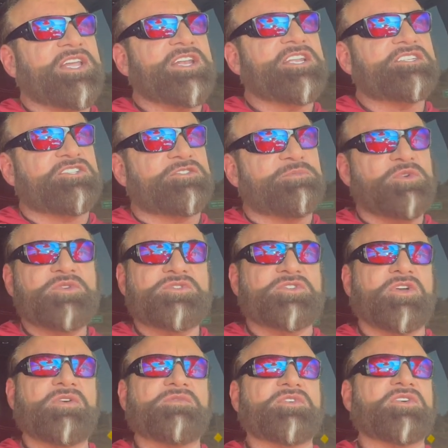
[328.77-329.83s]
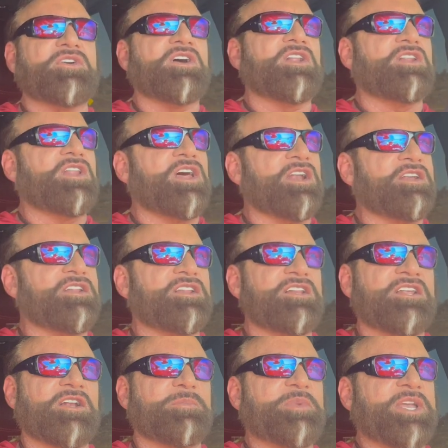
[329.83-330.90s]
and it smooths over a lot of the
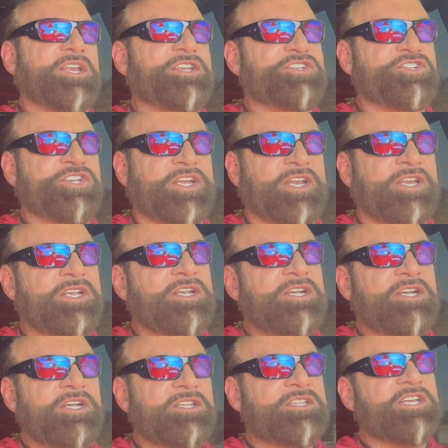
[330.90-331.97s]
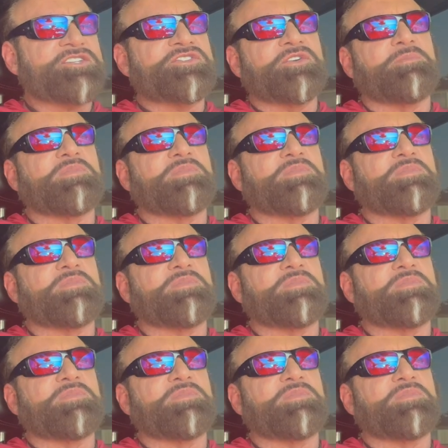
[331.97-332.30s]
little petty shit that you'll